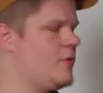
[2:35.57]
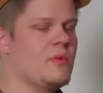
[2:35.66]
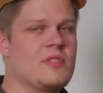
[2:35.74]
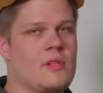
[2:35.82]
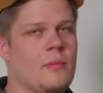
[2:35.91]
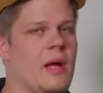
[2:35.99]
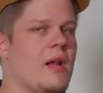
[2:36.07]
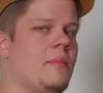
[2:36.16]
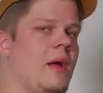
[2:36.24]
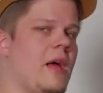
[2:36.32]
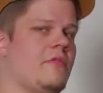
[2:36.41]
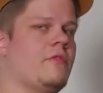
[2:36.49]
once the bottom
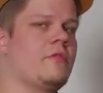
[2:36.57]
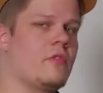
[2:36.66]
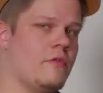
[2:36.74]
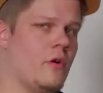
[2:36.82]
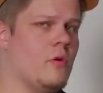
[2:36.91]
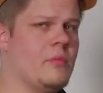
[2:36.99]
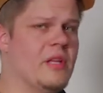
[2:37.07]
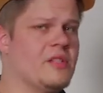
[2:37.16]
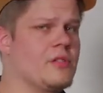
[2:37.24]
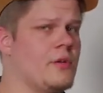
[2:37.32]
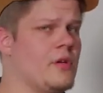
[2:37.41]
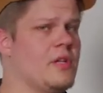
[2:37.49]
half of your foam
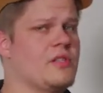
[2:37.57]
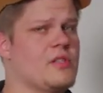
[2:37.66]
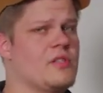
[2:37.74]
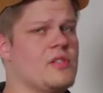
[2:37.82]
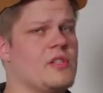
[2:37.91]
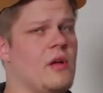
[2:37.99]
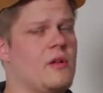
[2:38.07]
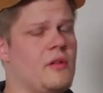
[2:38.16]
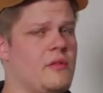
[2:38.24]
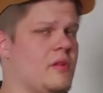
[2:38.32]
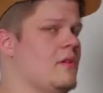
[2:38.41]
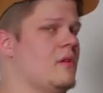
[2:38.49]
insert is installed
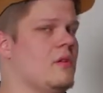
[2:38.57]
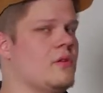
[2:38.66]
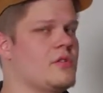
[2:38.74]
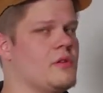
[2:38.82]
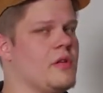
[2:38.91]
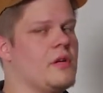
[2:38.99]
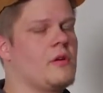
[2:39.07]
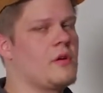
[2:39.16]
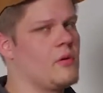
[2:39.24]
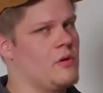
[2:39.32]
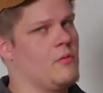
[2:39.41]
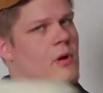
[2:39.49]
on the enclosure, then you're
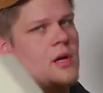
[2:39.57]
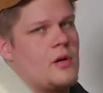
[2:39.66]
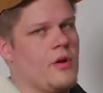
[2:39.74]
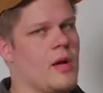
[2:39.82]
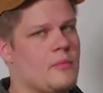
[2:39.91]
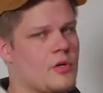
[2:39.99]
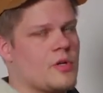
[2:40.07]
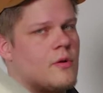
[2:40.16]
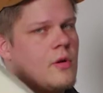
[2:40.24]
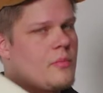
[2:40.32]
going to want to grab your shorter